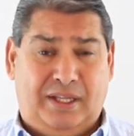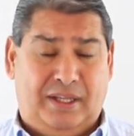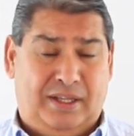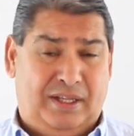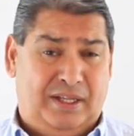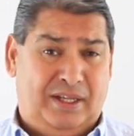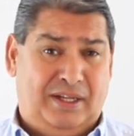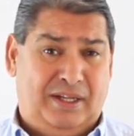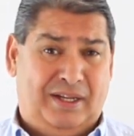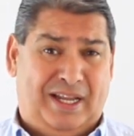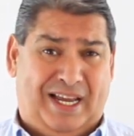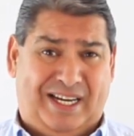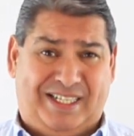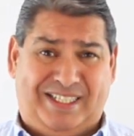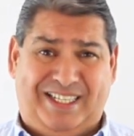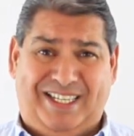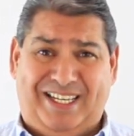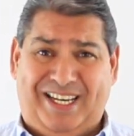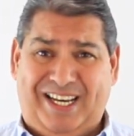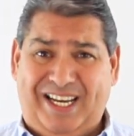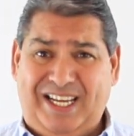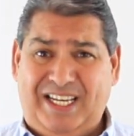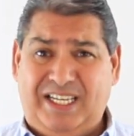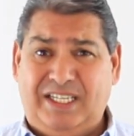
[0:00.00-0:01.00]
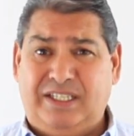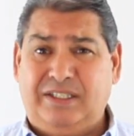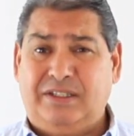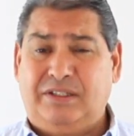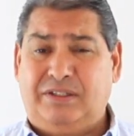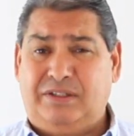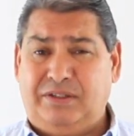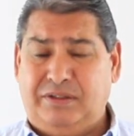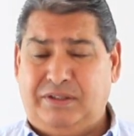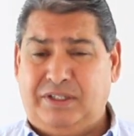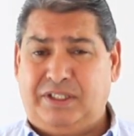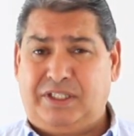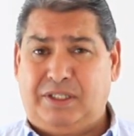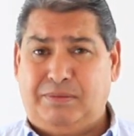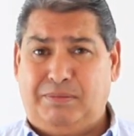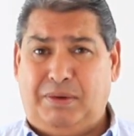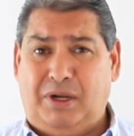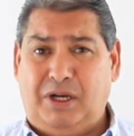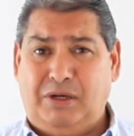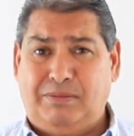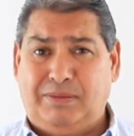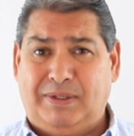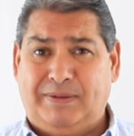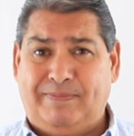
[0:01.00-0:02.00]
that actually lead to this
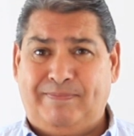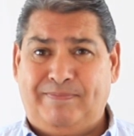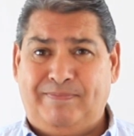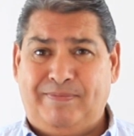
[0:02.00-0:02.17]
diploma.